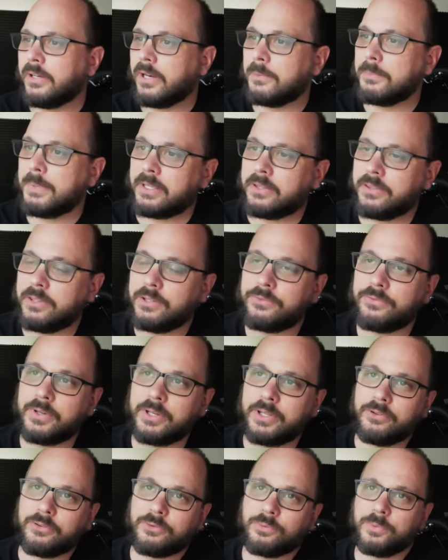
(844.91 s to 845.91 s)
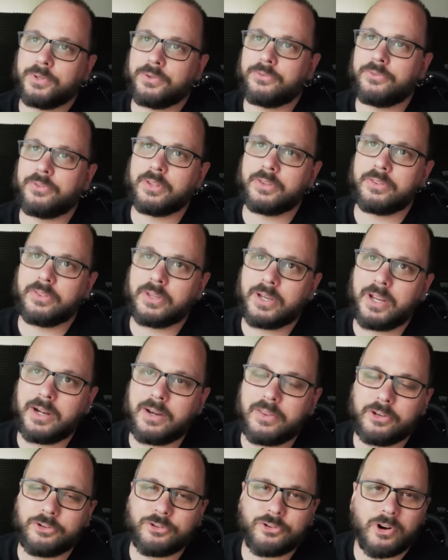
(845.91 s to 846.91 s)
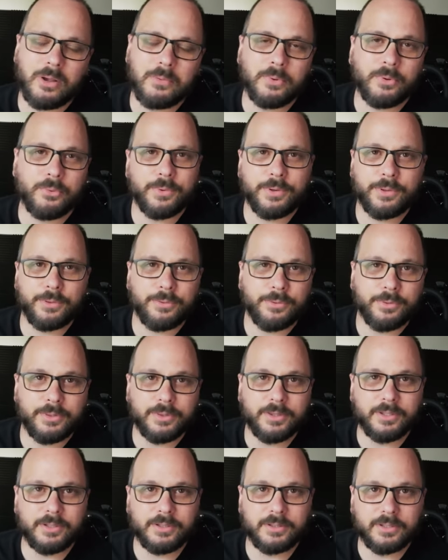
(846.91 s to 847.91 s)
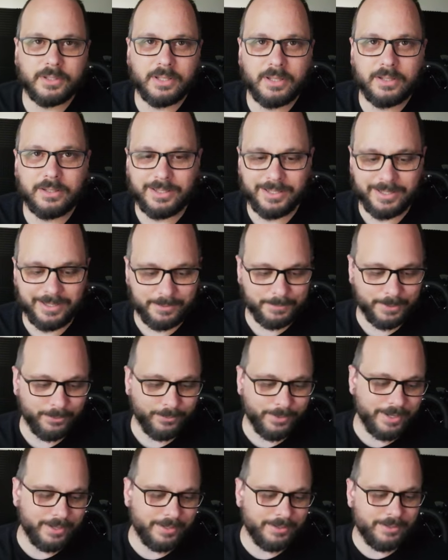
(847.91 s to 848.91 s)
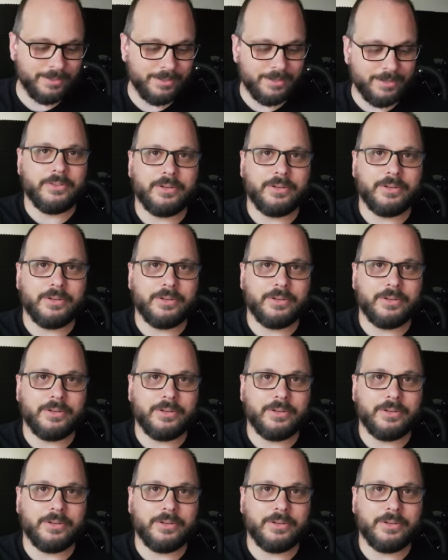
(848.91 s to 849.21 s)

not making these videos, was the, the kind of the drama with the Hemingway,